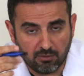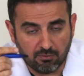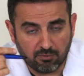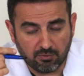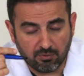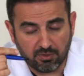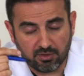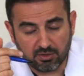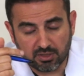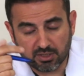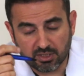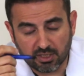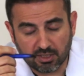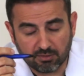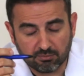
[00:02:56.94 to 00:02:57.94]
if there
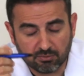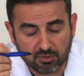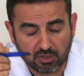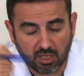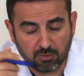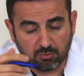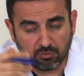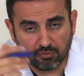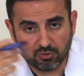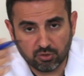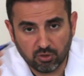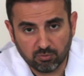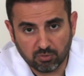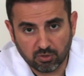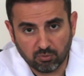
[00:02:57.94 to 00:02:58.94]
is a type of
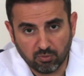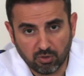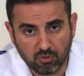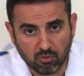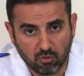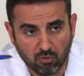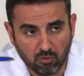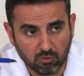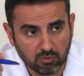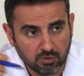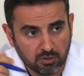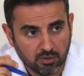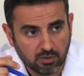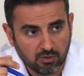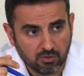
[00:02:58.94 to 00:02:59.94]
tumor we call
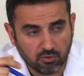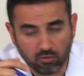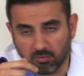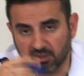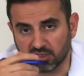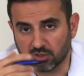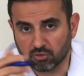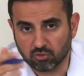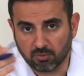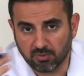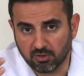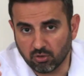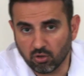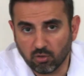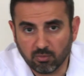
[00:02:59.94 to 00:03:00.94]

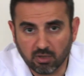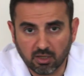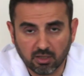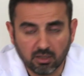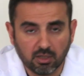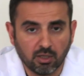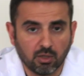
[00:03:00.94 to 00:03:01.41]
somatotropinoma,